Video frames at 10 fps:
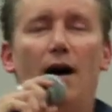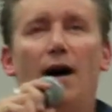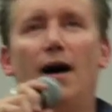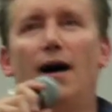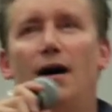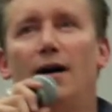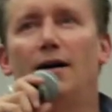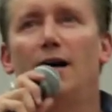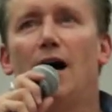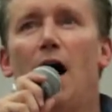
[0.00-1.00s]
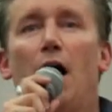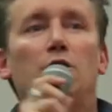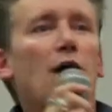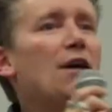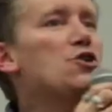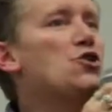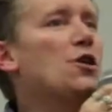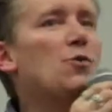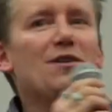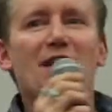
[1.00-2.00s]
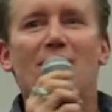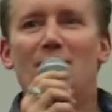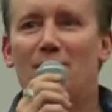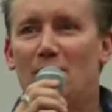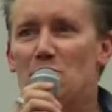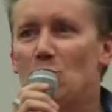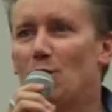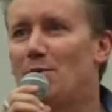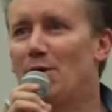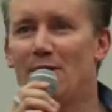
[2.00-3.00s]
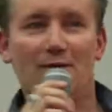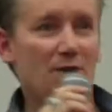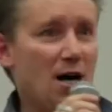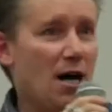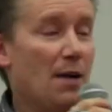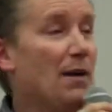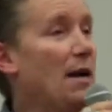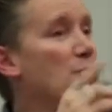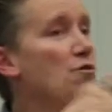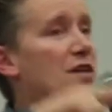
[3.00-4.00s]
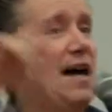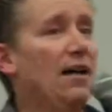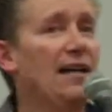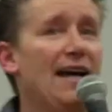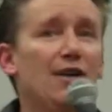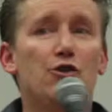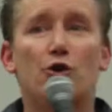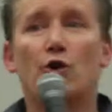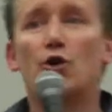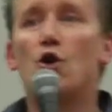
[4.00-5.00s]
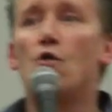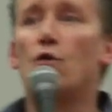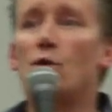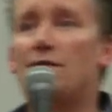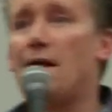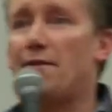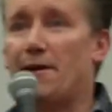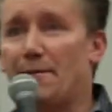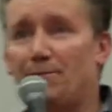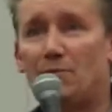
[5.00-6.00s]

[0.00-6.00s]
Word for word: A lot of shit went down in a very short period of time, and I moved to LA and started over with nothing.